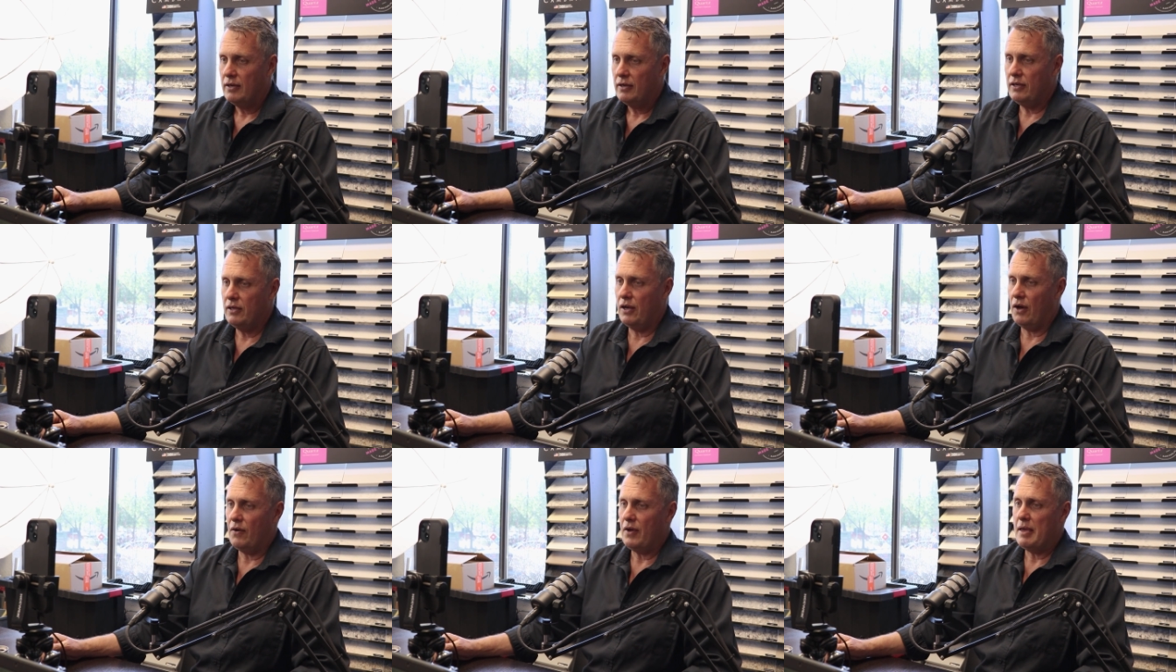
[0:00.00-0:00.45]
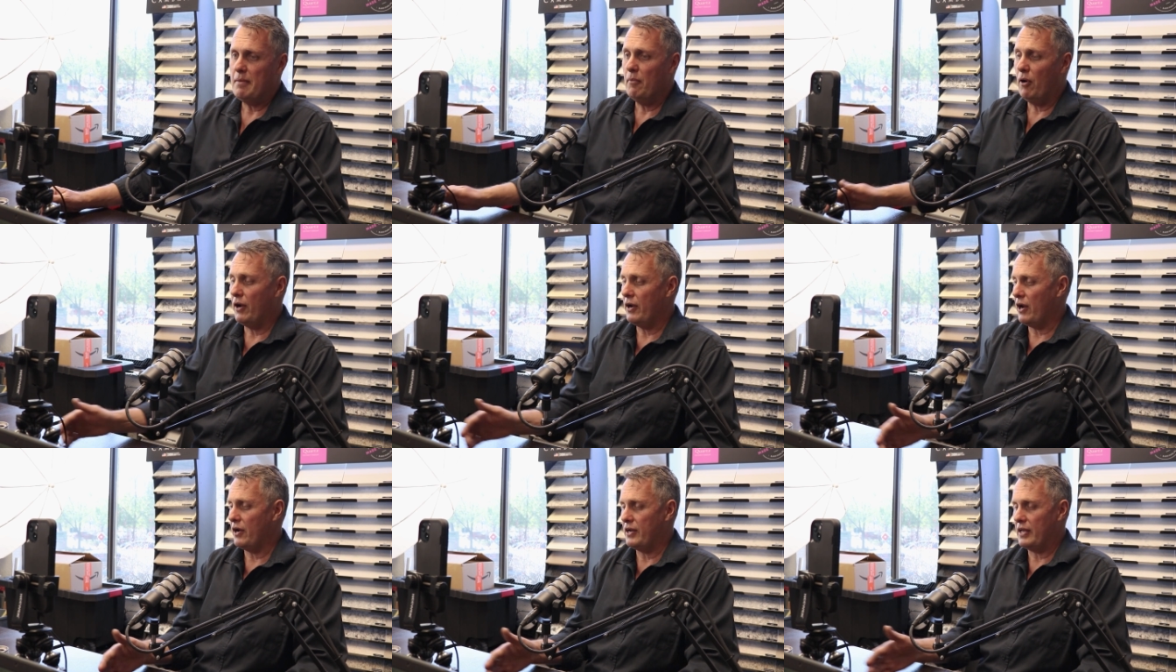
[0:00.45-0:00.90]
you know, he
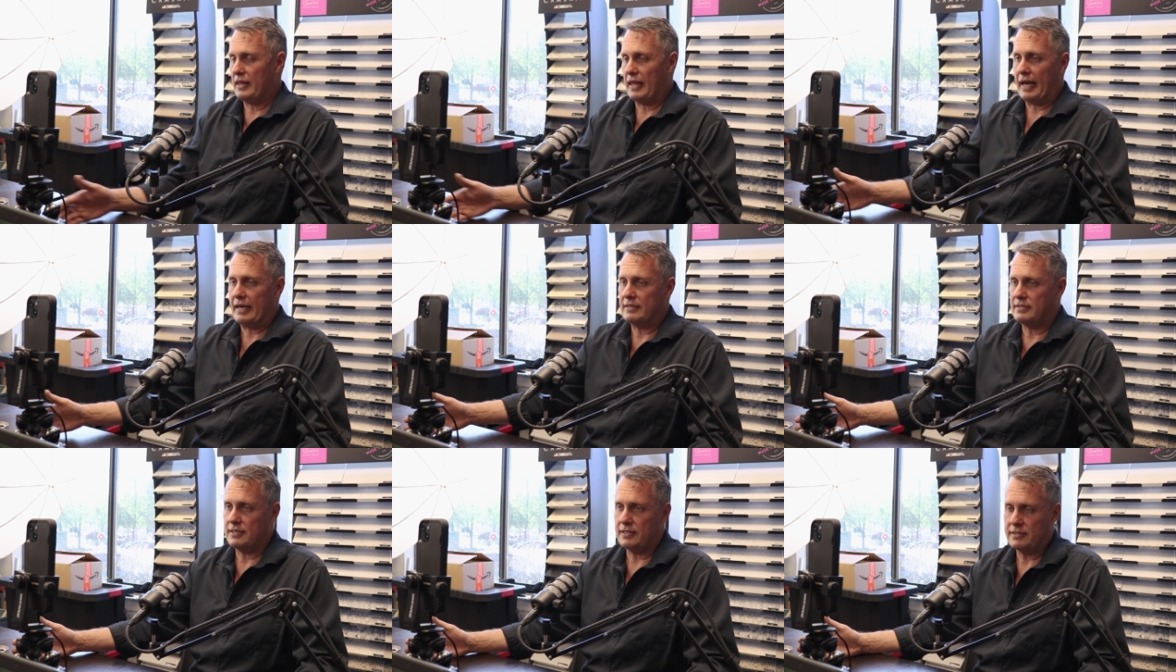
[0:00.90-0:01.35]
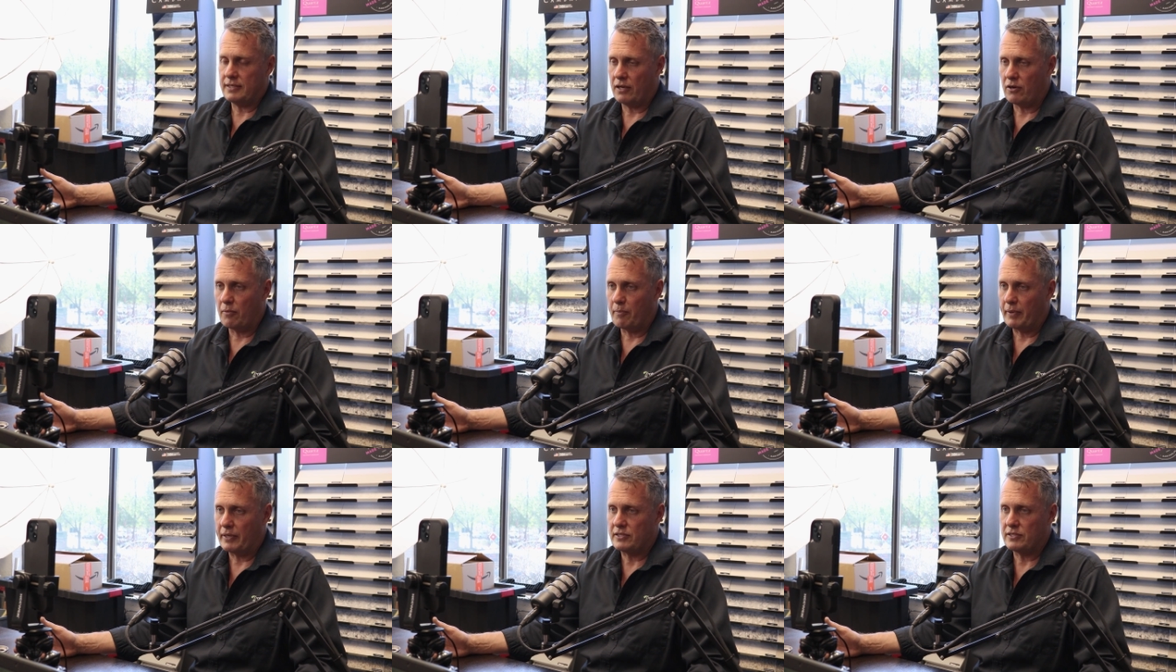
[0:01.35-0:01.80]
might only lay
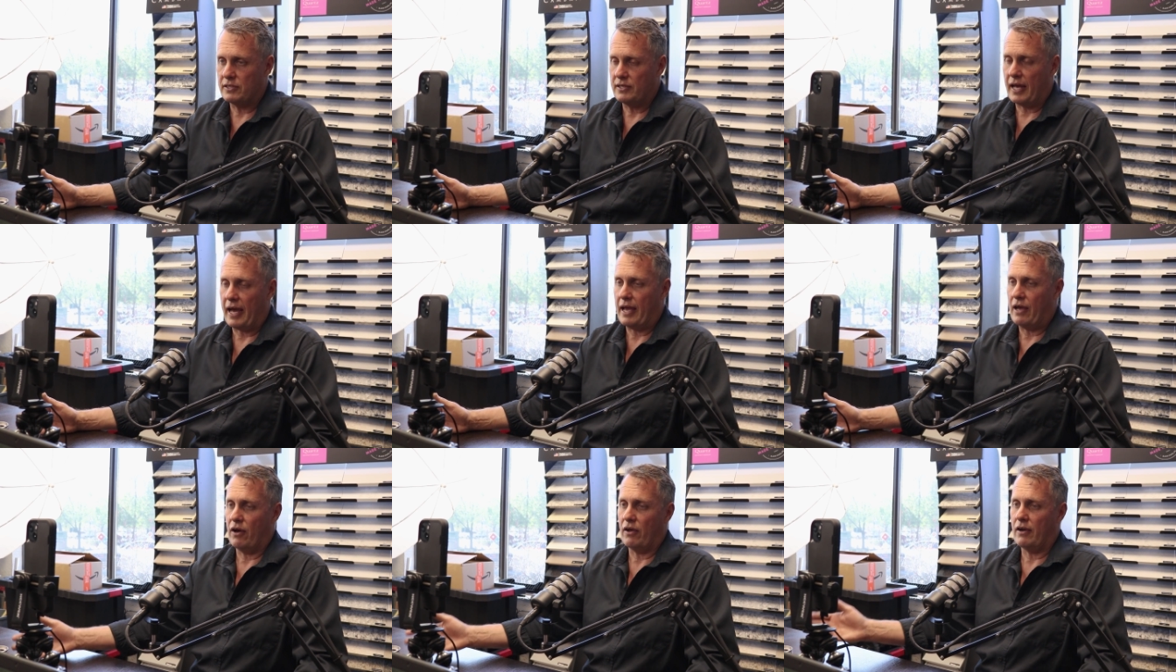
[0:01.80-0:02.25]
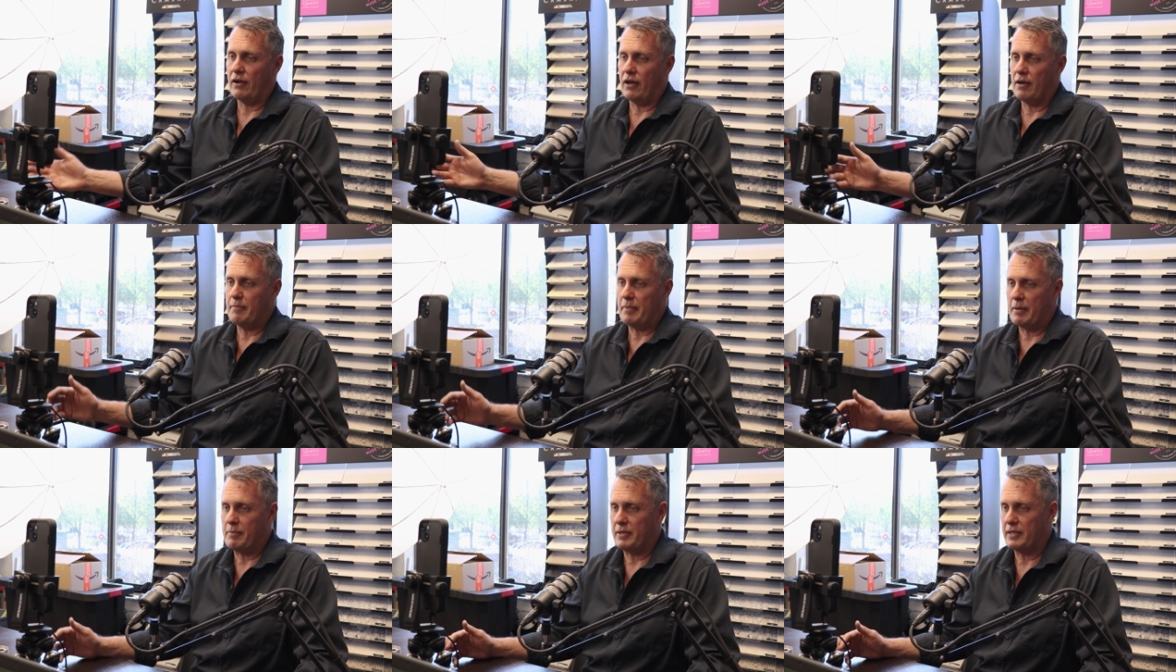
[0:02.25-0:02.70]
600 bricks a day. I don't
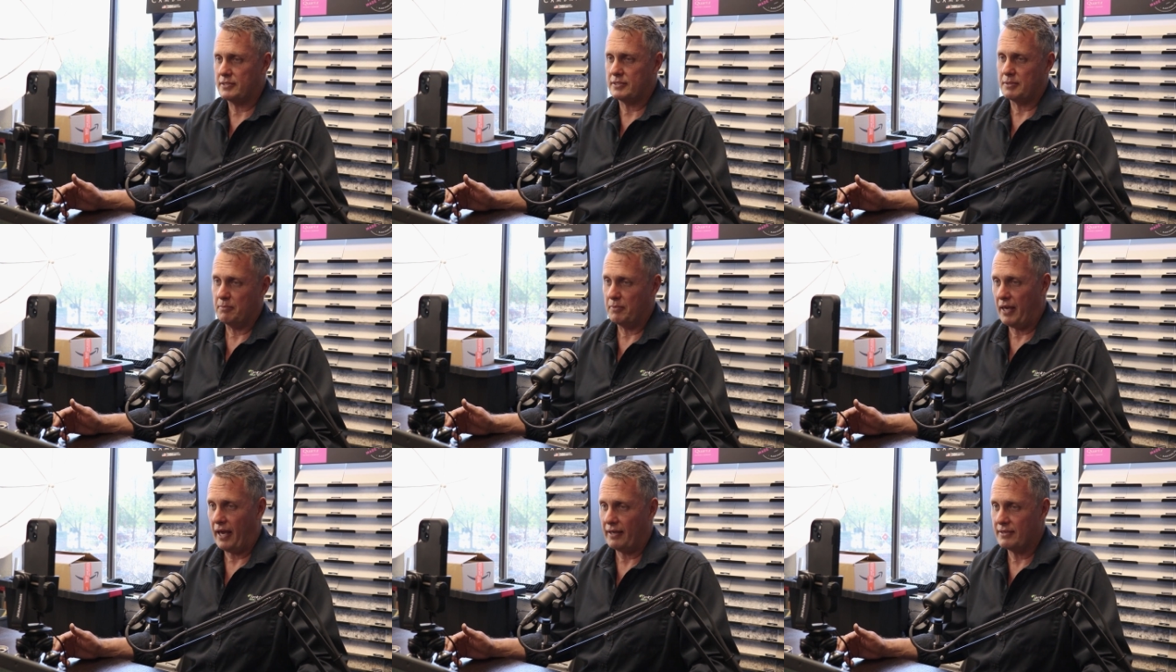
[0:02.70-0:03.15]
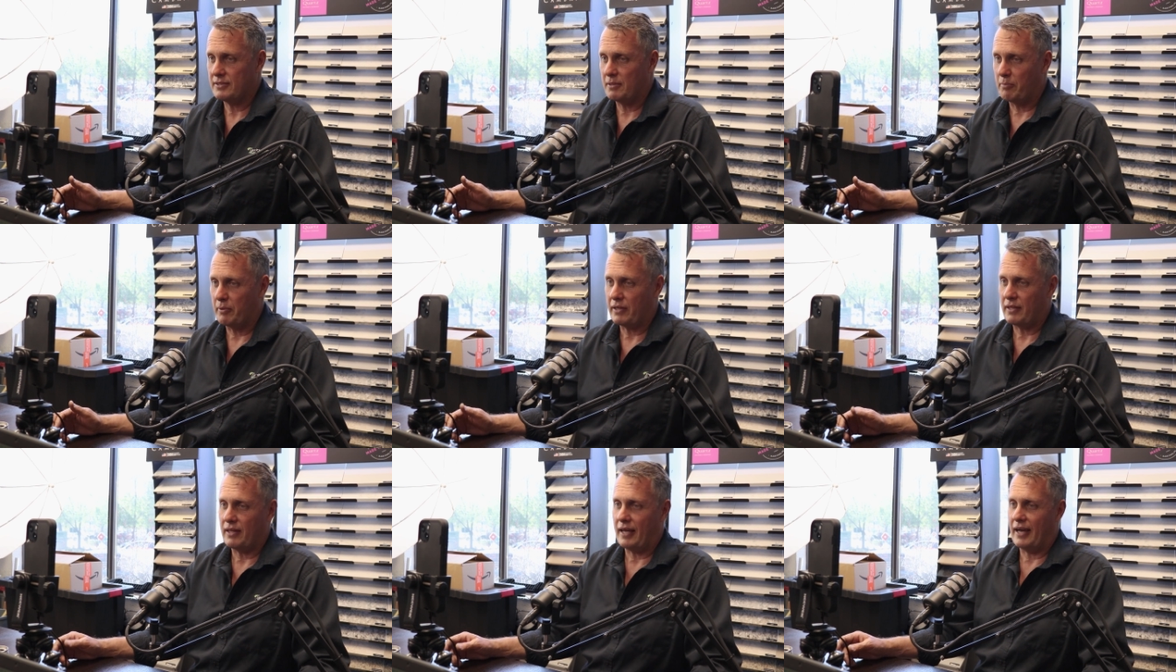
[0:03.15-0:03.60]
know. Maybe there's some gangster
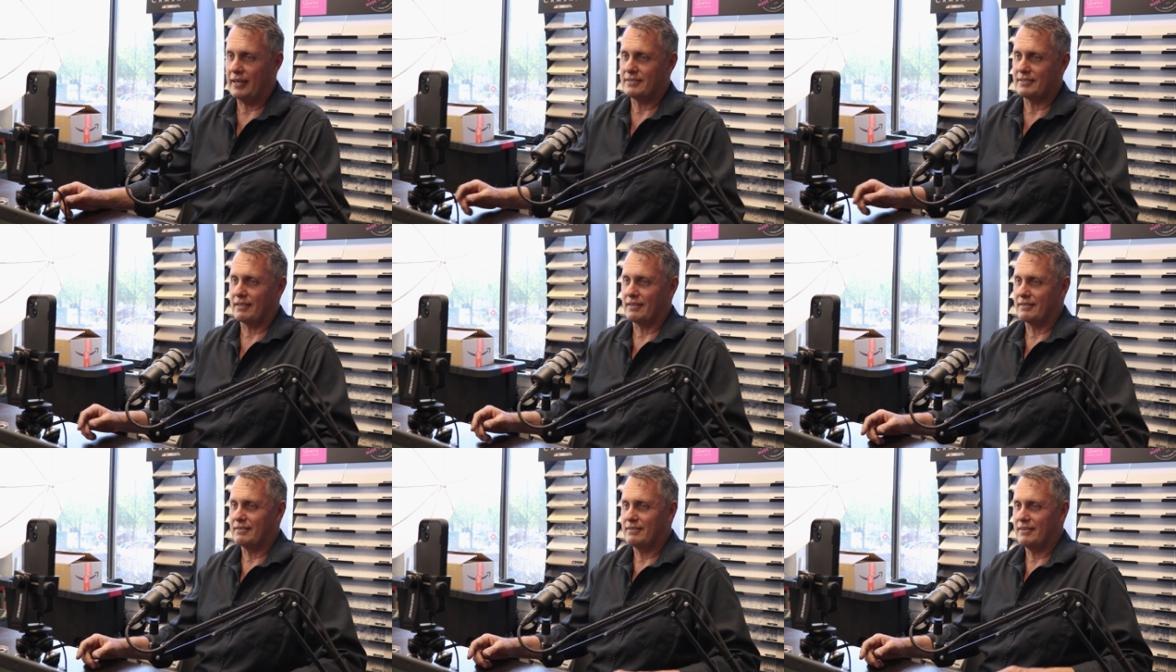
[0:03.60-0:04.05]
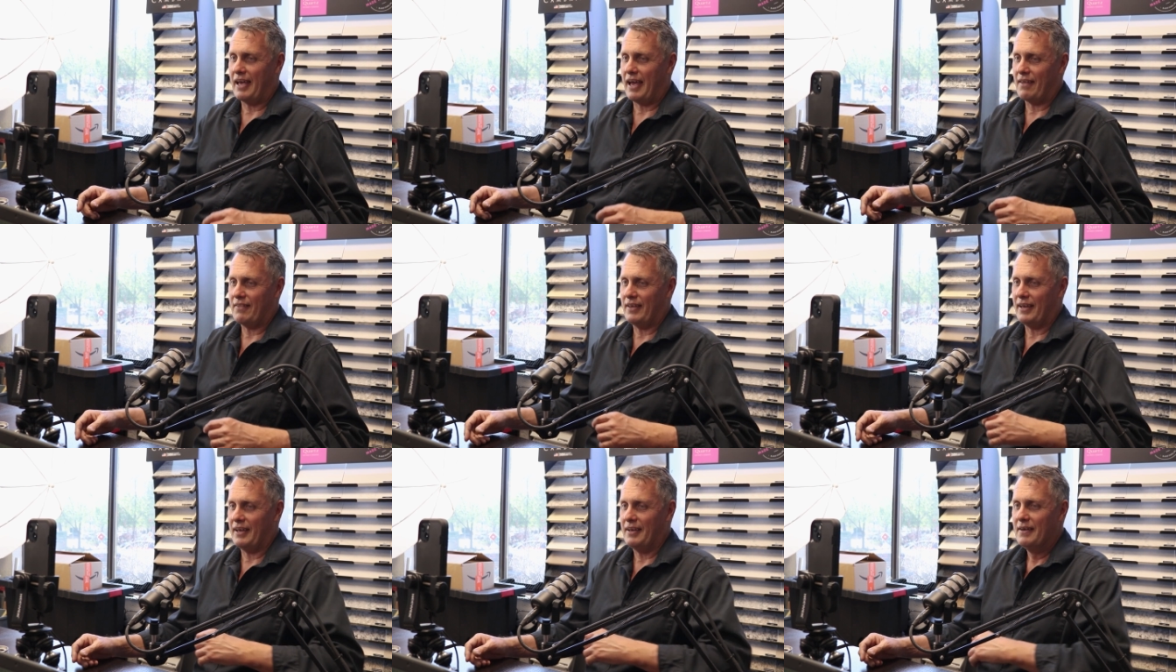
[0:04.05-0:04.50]
bricklayers
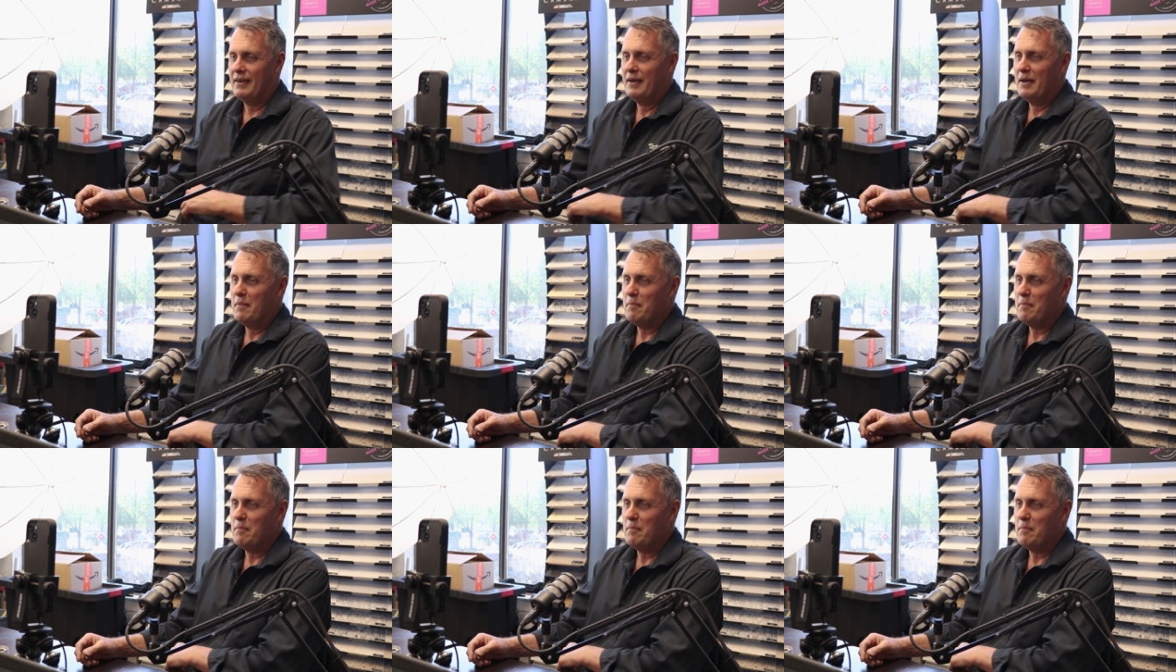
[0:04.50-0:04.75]
out there.